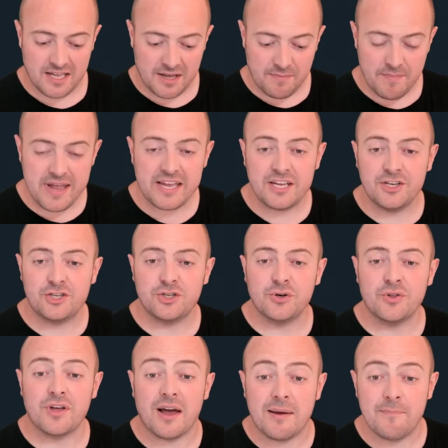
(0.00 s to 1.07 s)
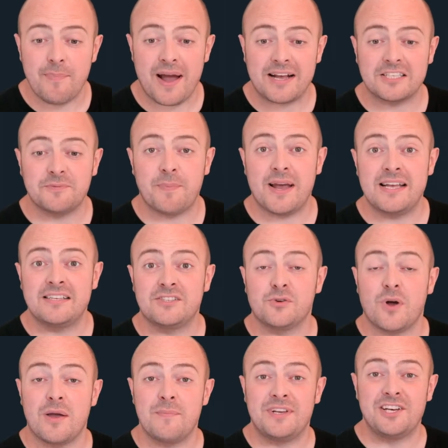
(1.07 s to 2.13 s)
making sure that I backspace so
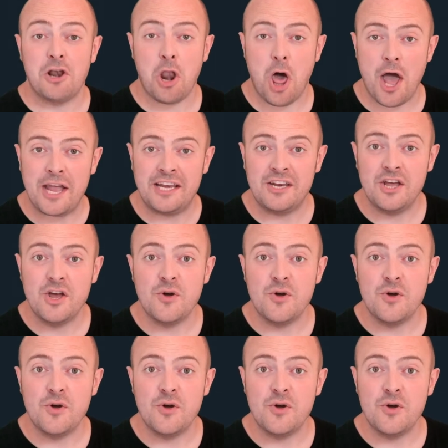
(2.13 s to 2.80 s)
I'm in line